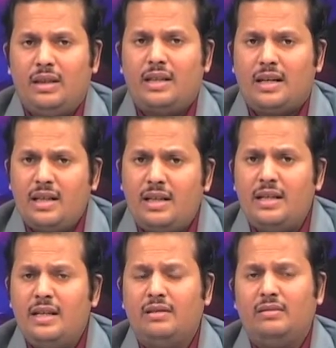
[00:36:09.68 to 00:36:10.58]
the
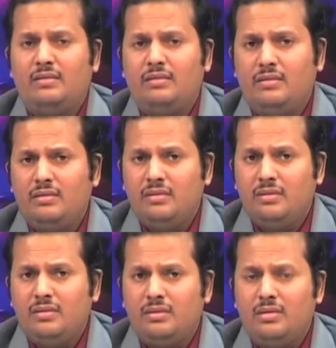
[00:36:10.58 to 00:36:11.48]
tractarian
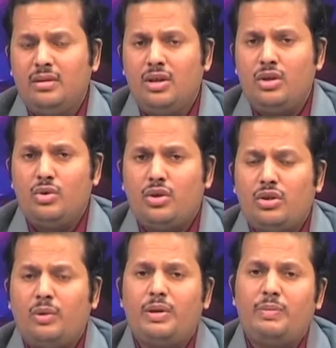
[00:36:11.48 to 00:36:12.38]

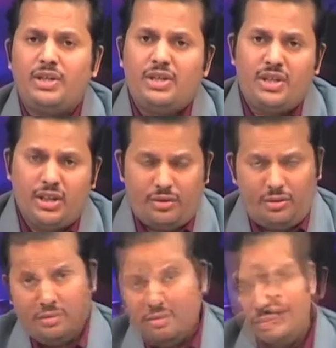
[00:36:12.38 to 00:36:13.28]
notion of representation.